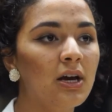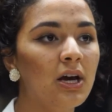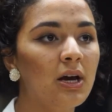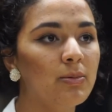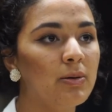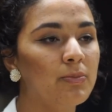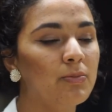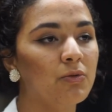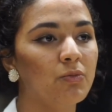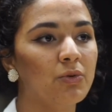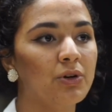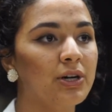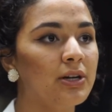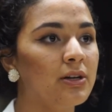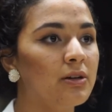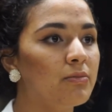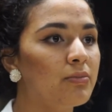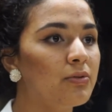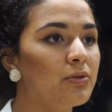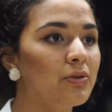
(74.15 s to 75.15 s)
people were
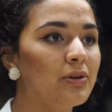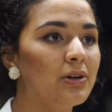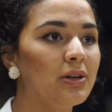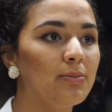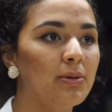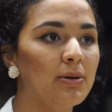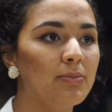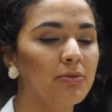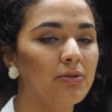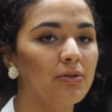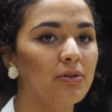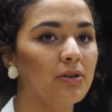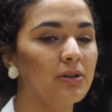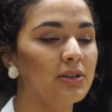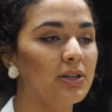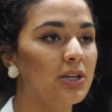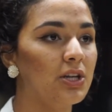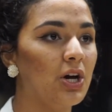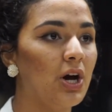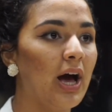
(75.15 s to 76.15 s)
unemployed, people
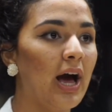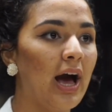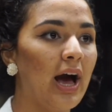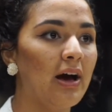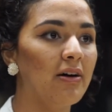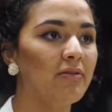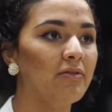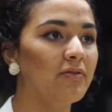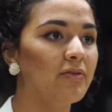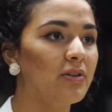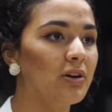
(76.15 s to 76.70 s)
did not have